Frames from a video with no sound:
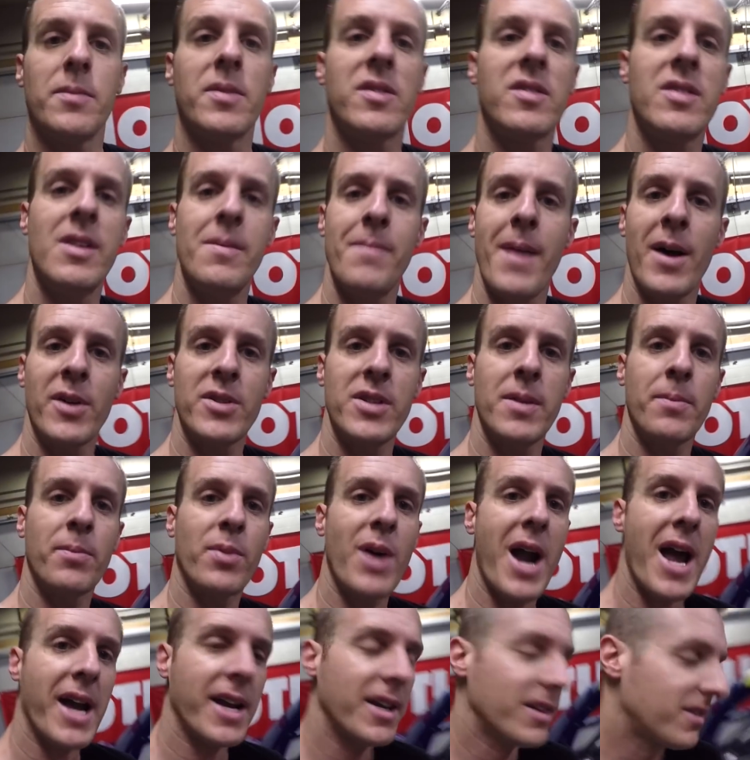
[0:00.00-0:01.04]
seat mounting
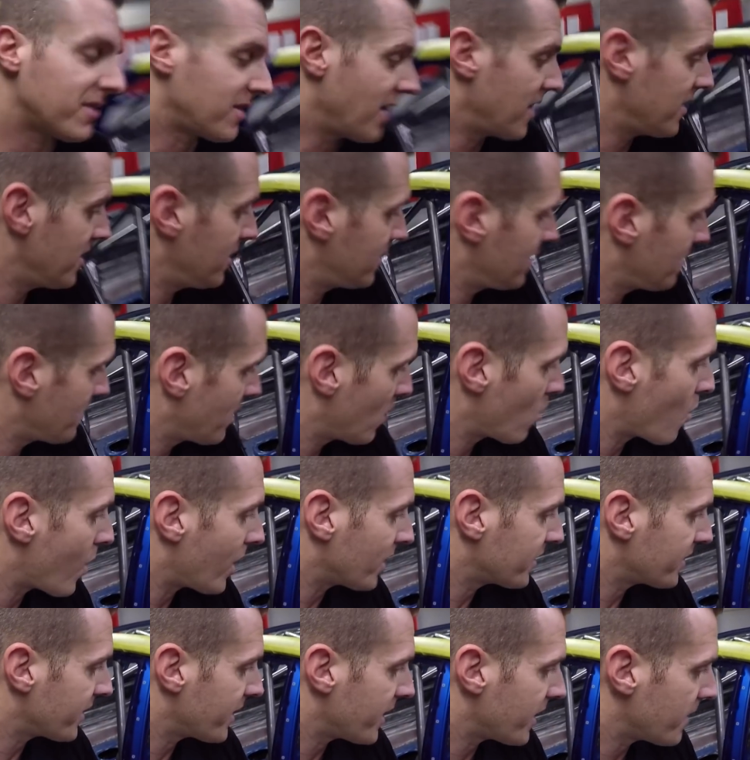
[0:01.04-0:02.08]
brackets that need to be
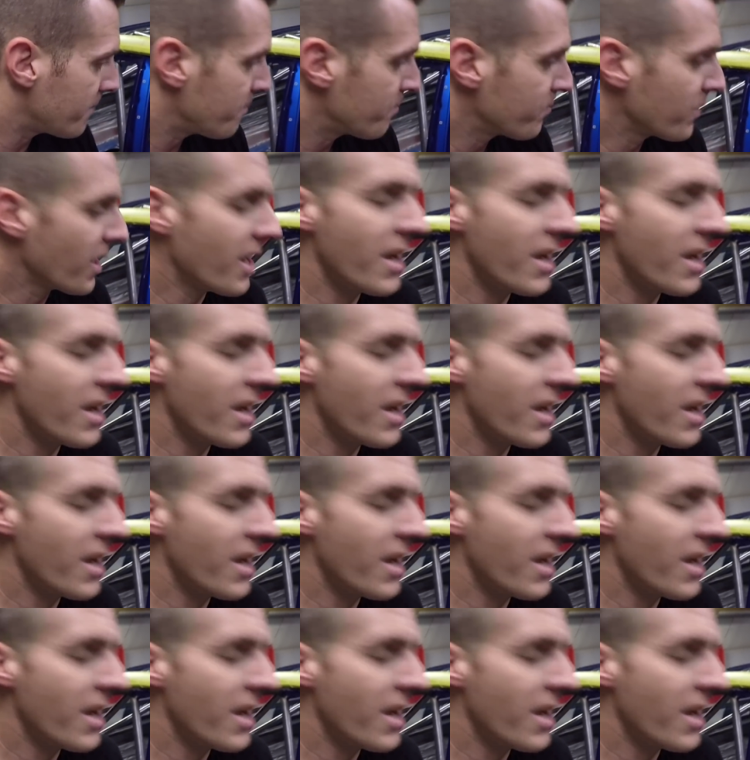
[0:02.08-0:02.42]
welded in,